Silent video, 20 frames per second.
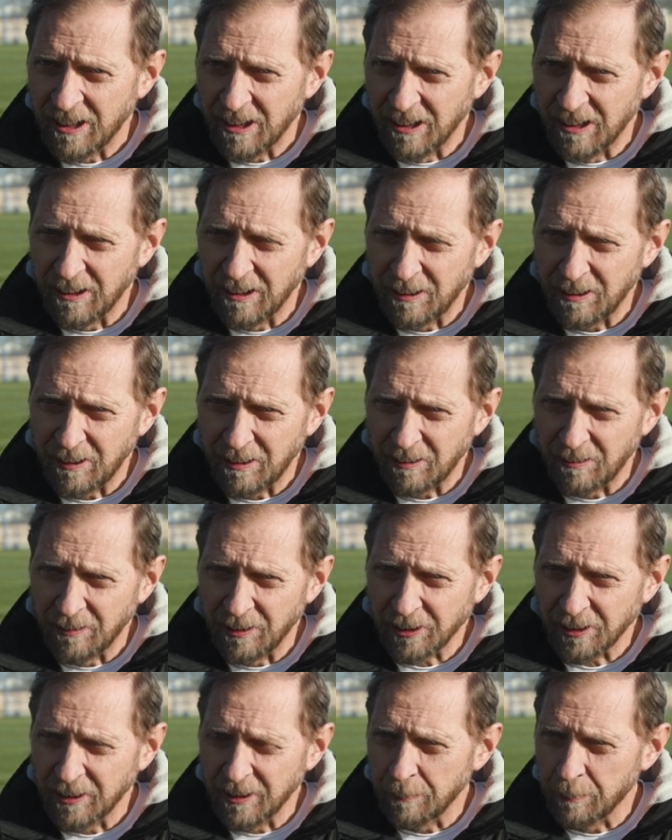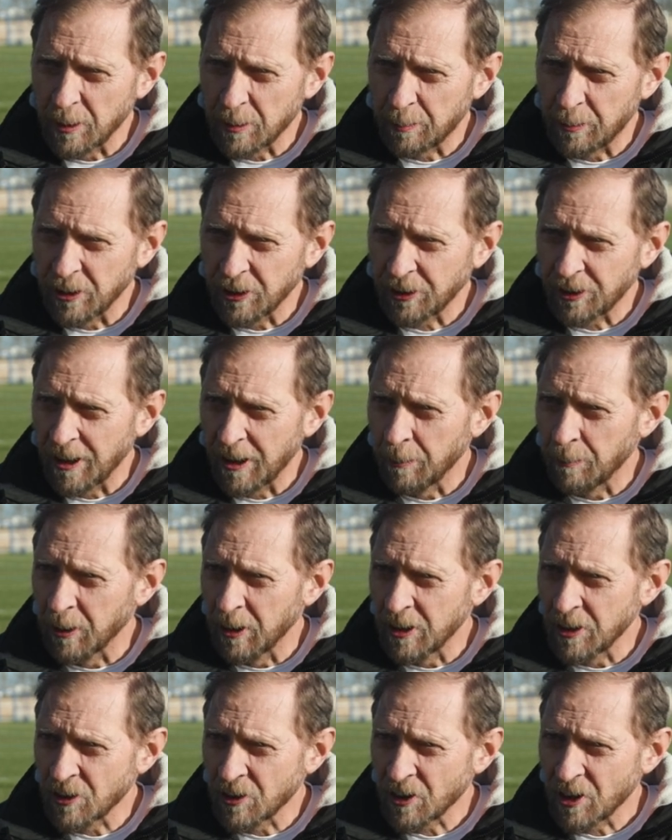originally with British
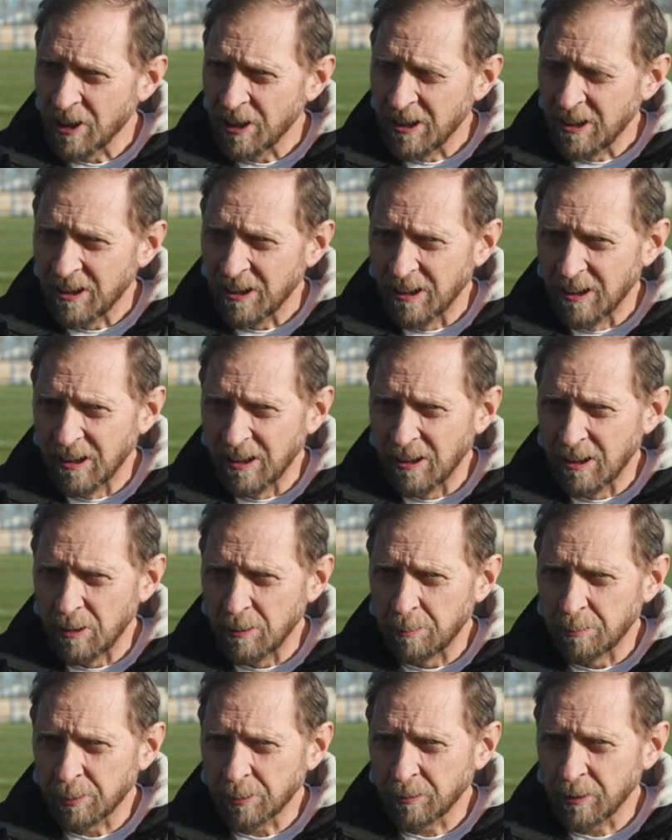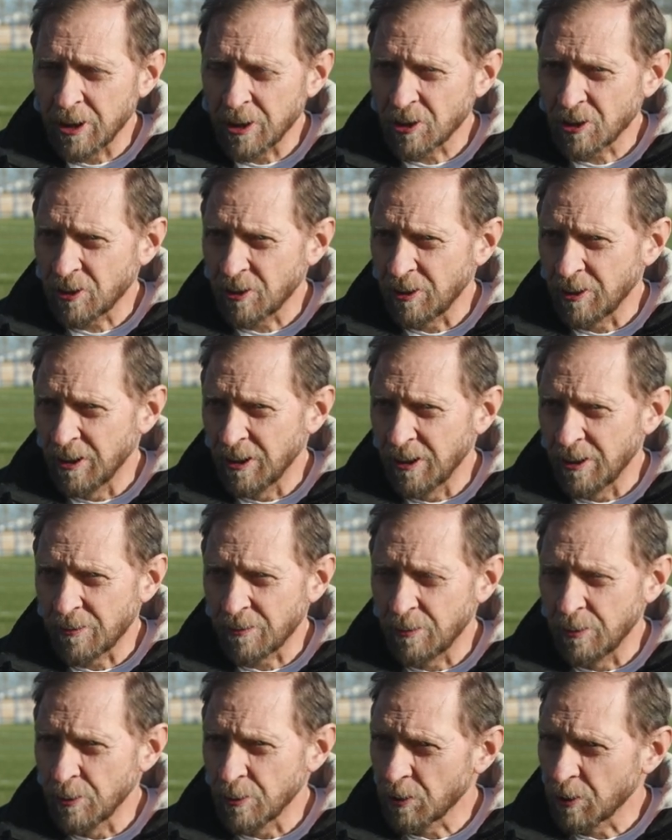Airways, progressed
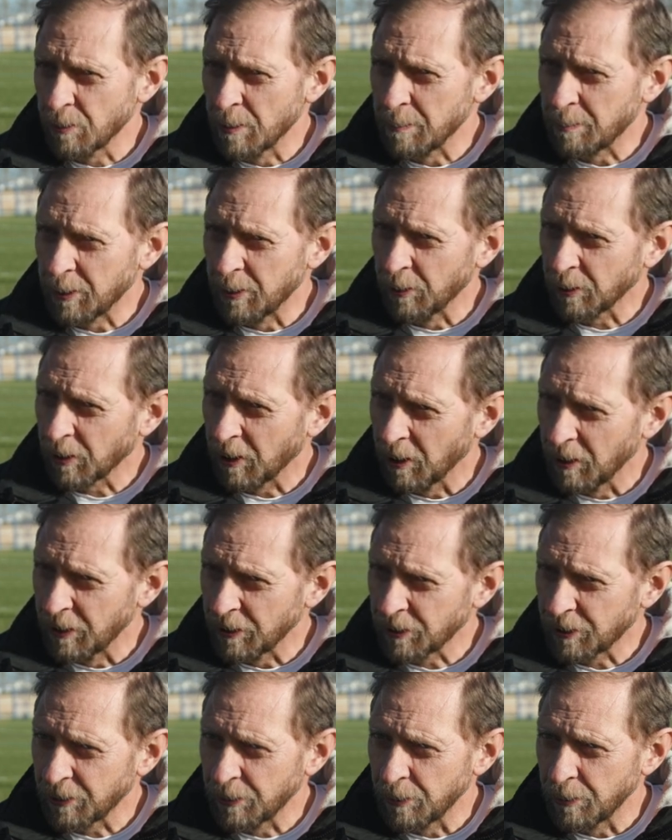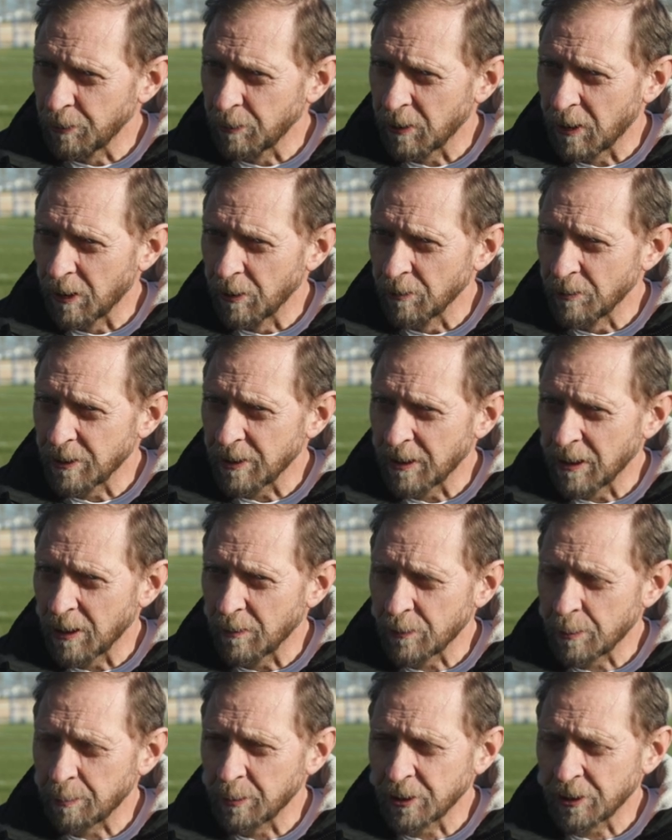through to Imperial College, who owned it
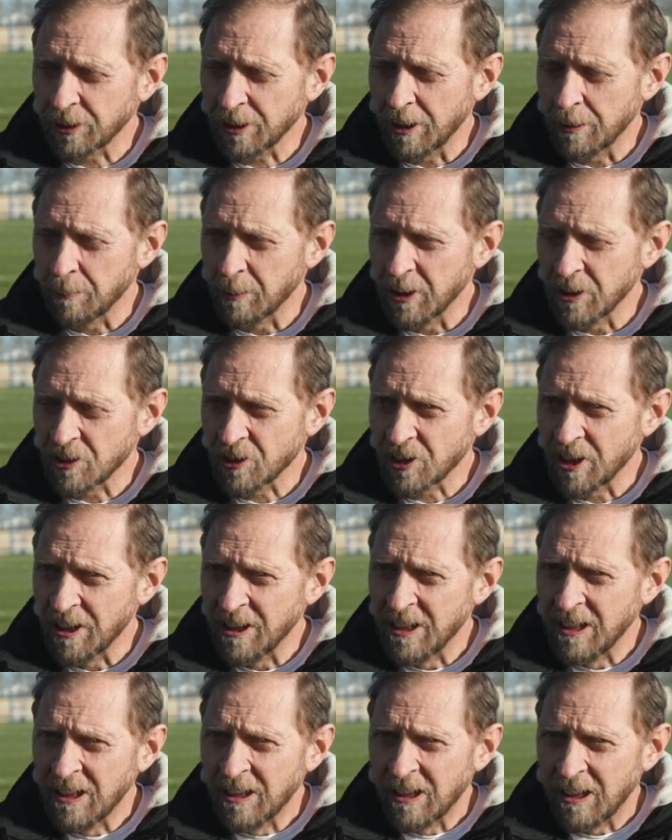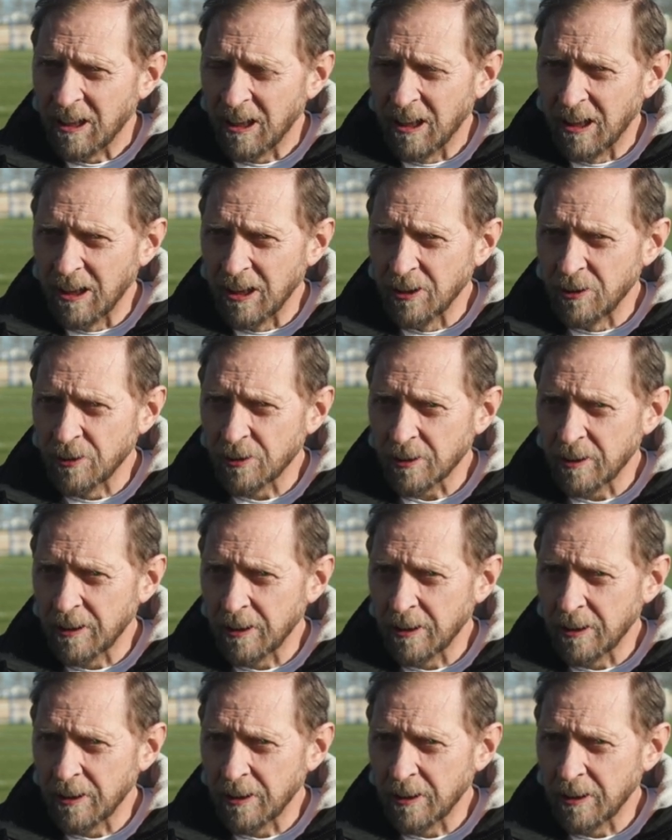after British Airways, and